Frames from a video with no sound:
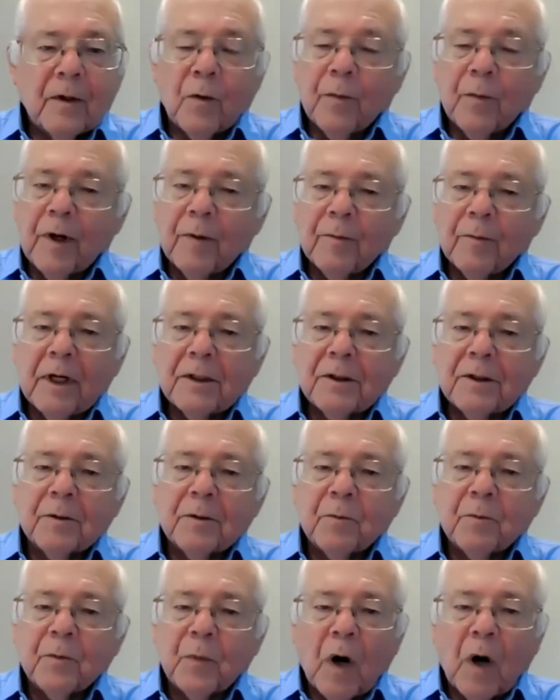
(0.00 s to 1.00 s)
don't pay much
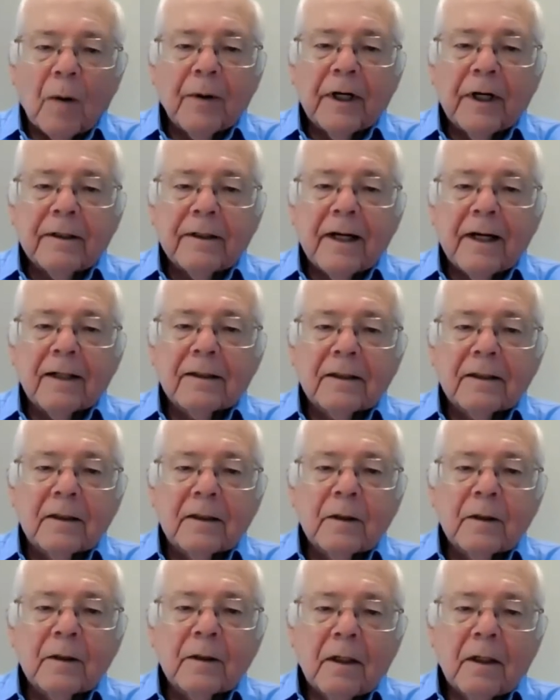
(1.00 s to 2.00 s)
in property
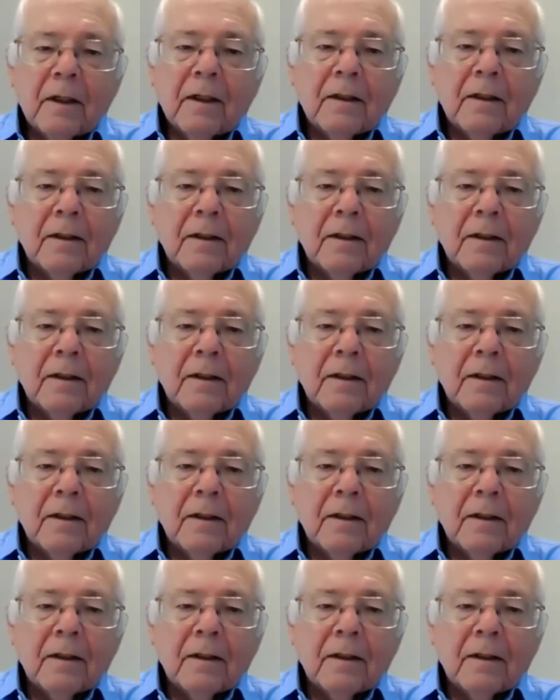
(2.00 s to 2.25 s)
taxes,